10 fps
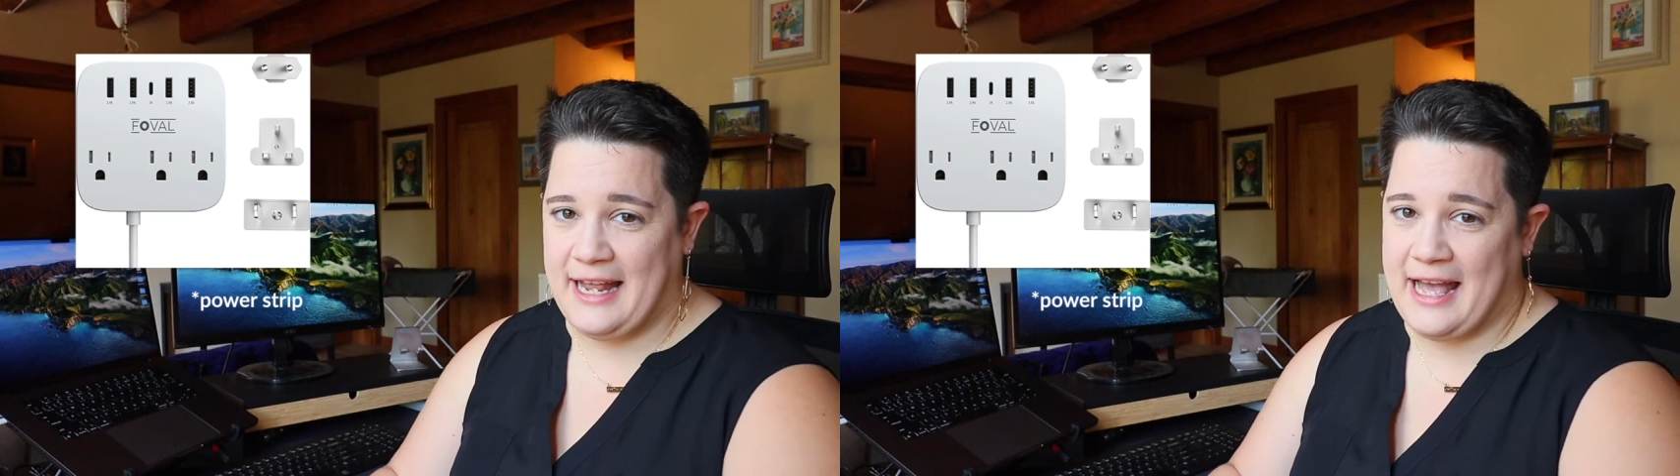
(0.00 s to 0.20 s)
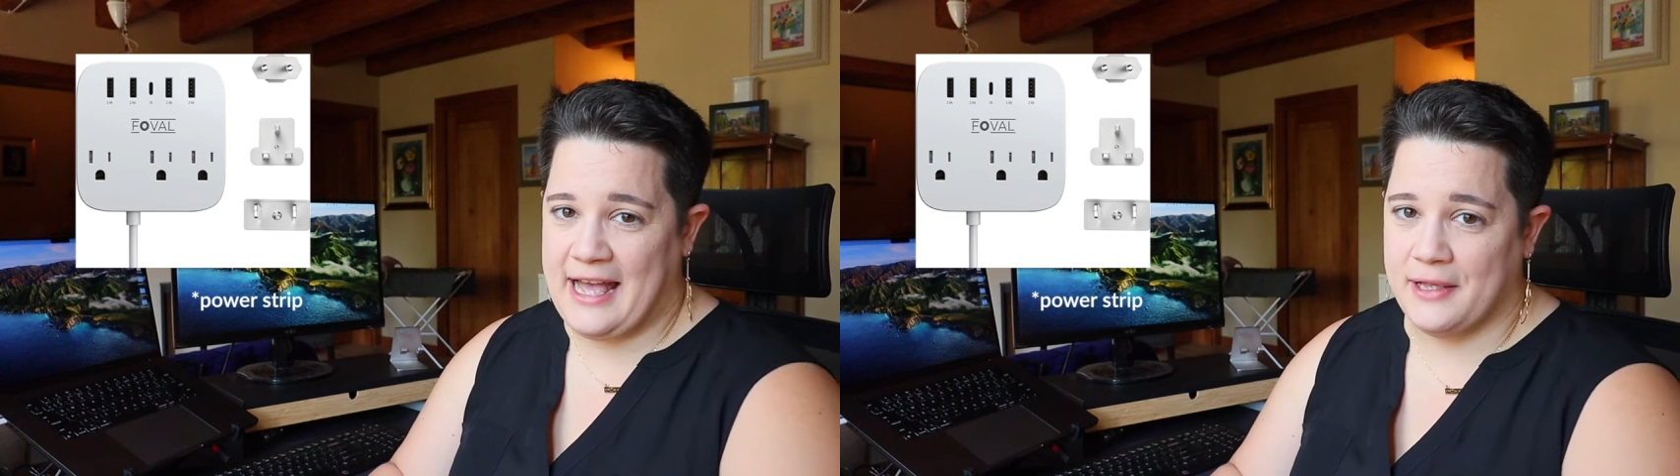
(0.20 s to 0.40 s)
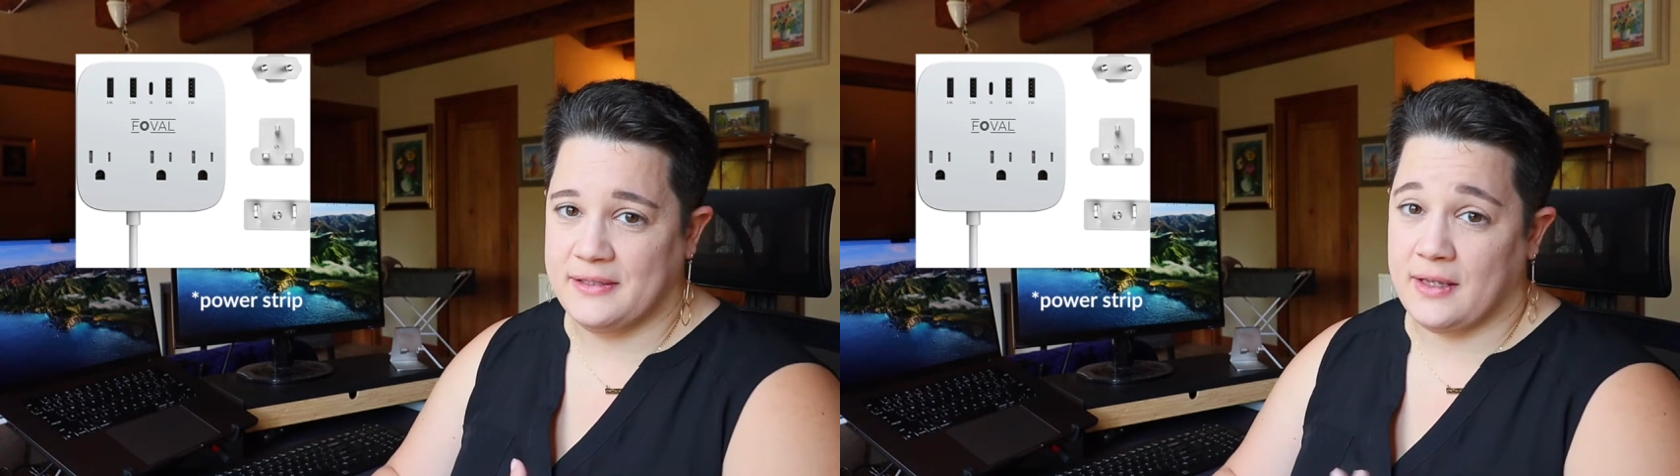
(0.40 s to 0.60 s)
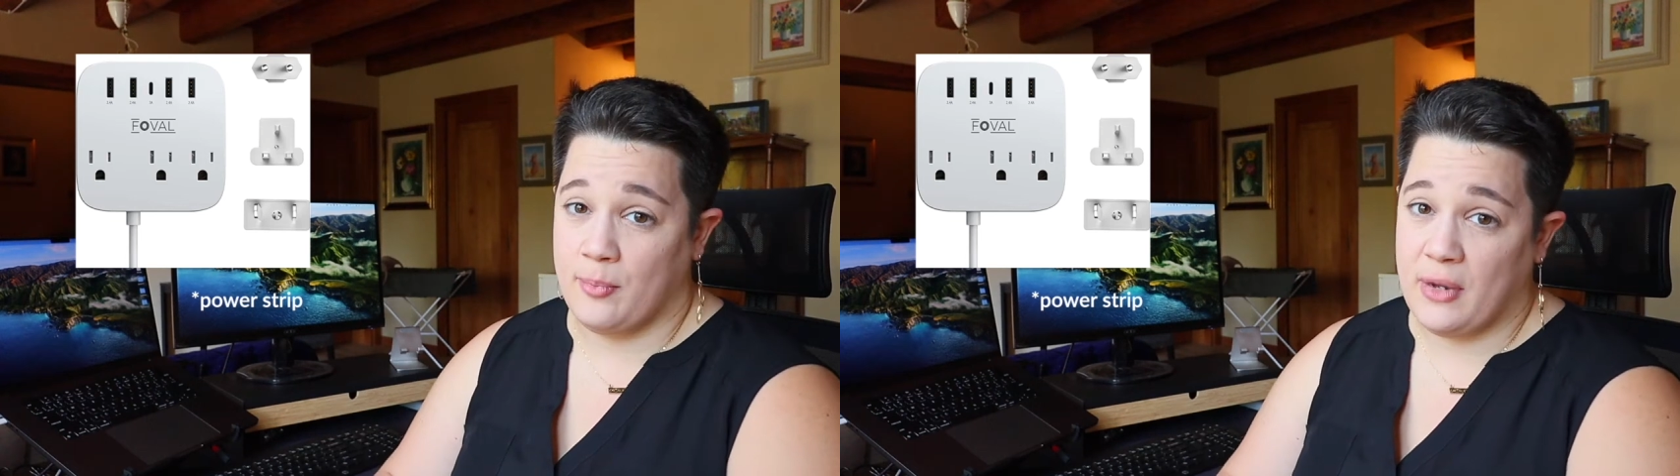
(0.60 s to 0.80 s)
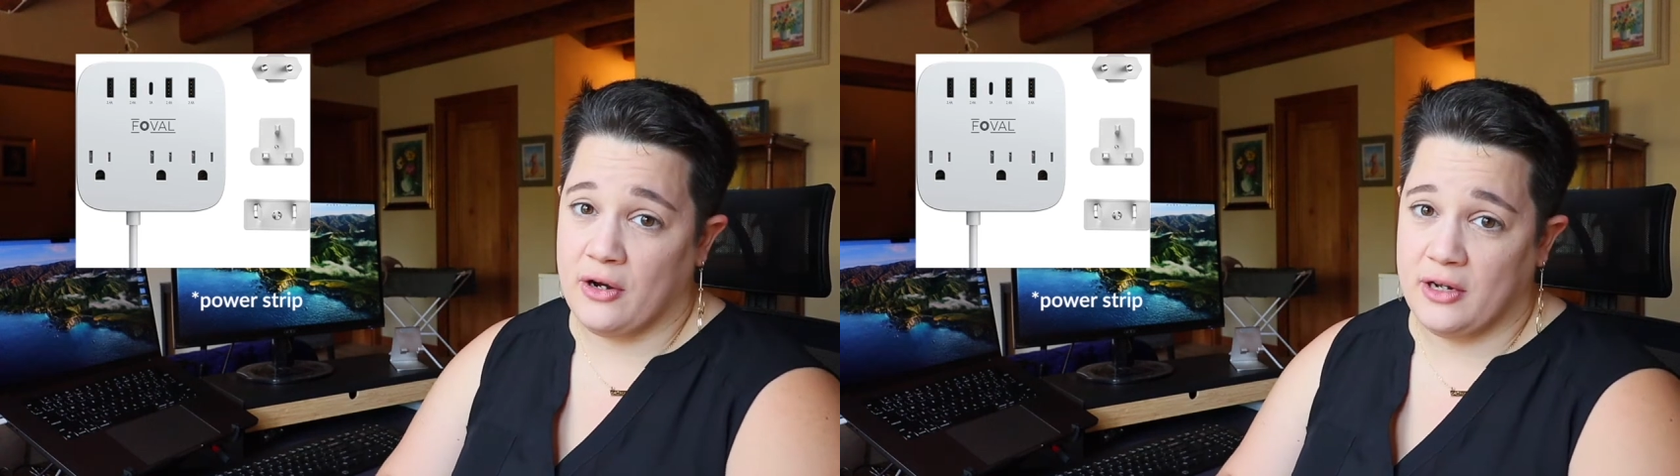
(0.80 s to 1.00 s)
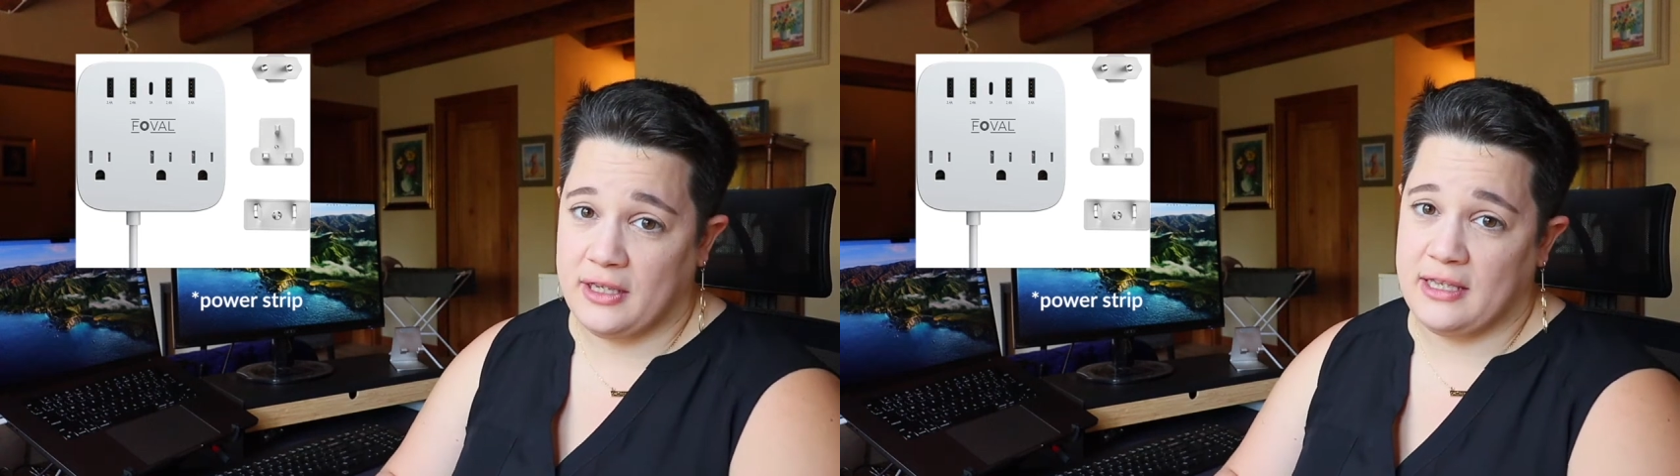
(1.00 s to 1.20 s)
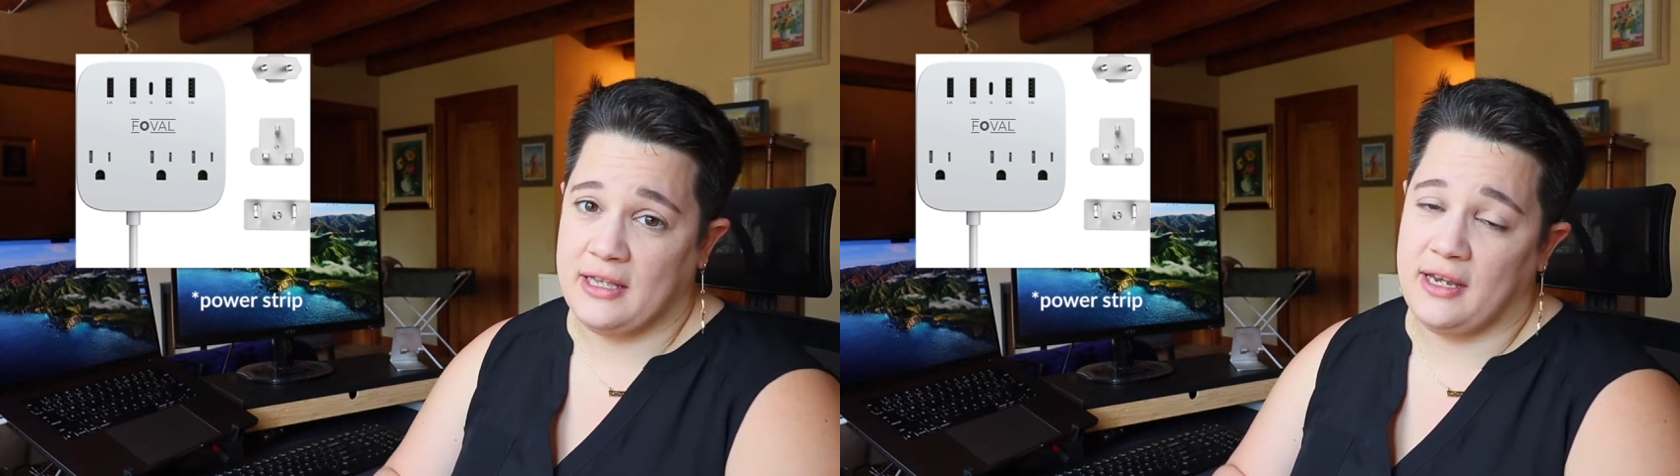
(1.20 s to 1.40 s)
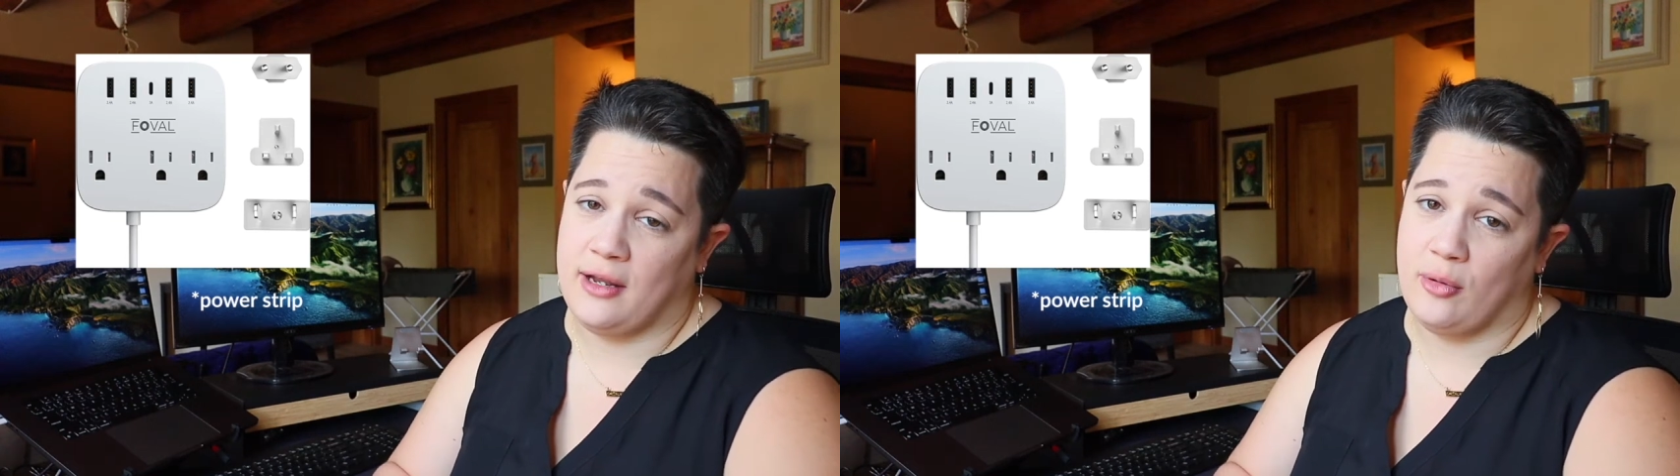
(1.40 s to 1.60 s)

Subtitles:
has American